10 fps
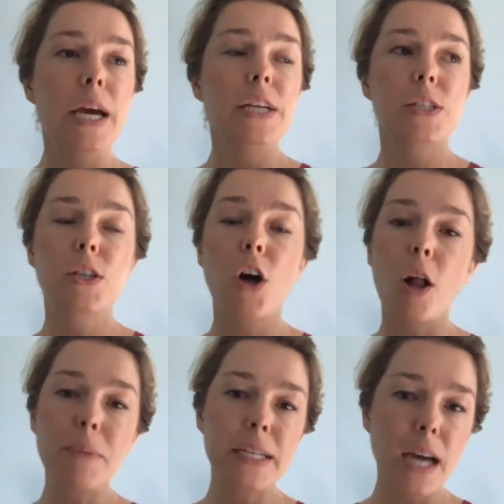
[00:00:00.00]
just
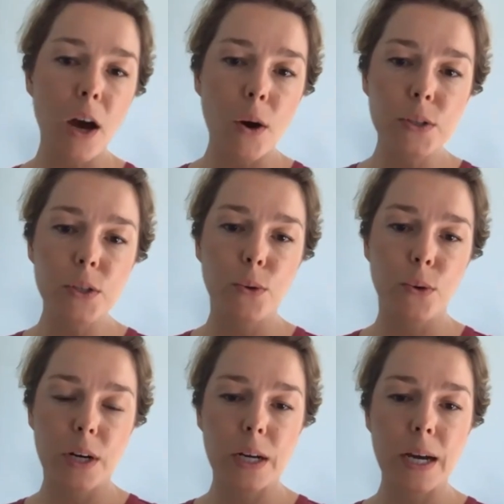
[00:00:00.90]
calming down
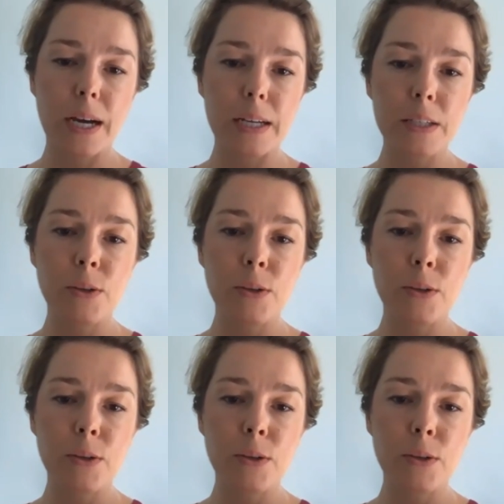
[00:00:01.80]
your uh,